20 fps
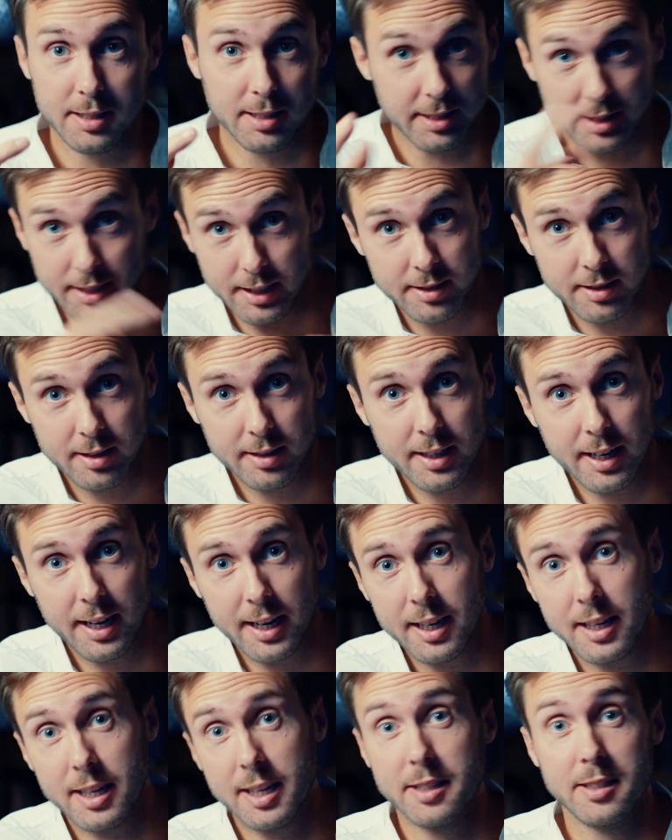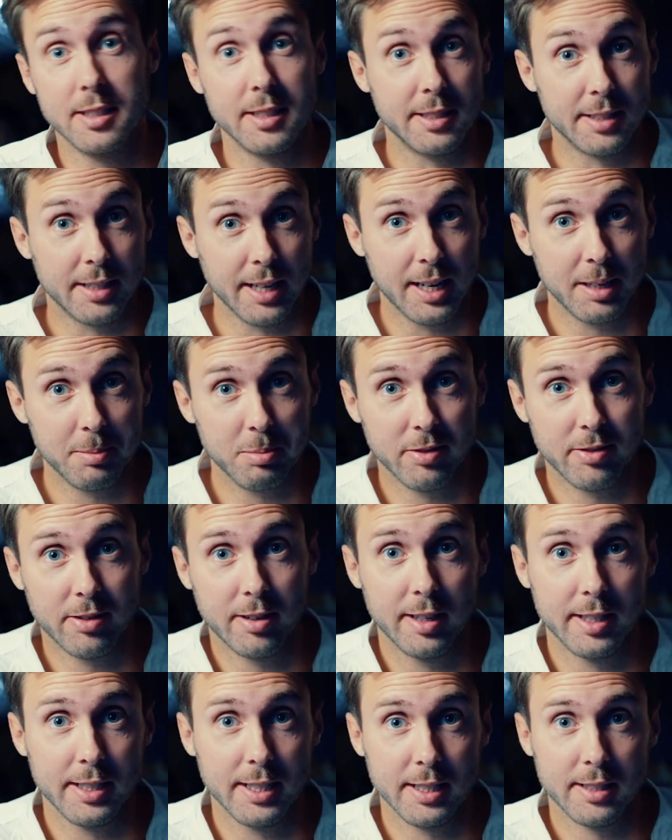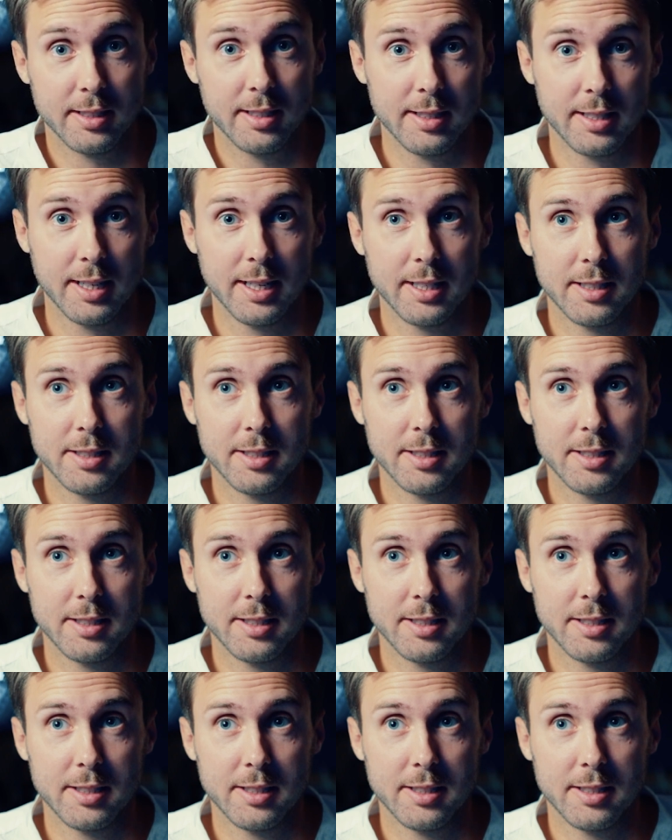yesterday and the day before yesterday.